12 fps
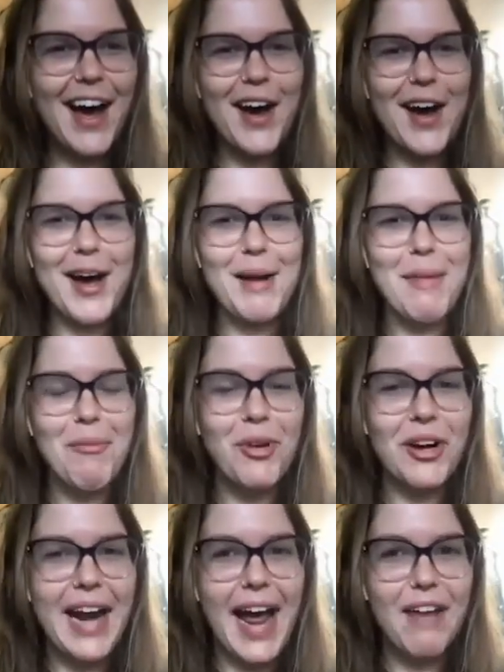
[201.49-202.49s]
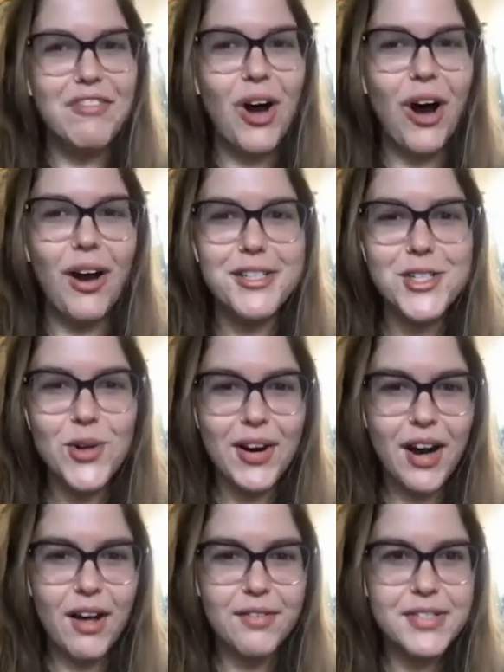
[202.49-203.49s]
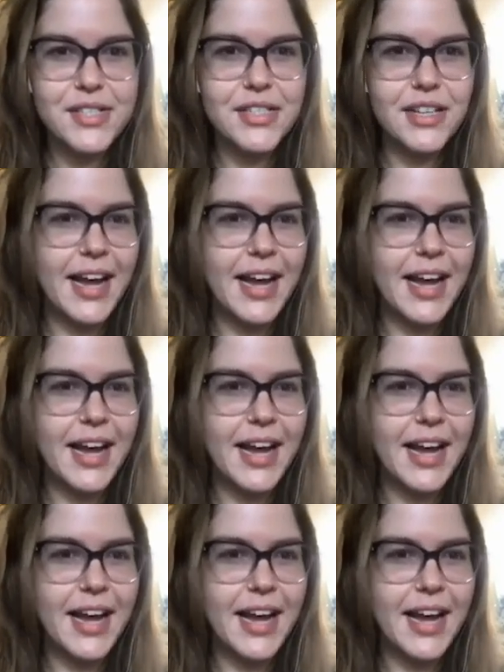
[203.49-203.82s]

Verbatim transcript: um, and we're going to have cost trade offs,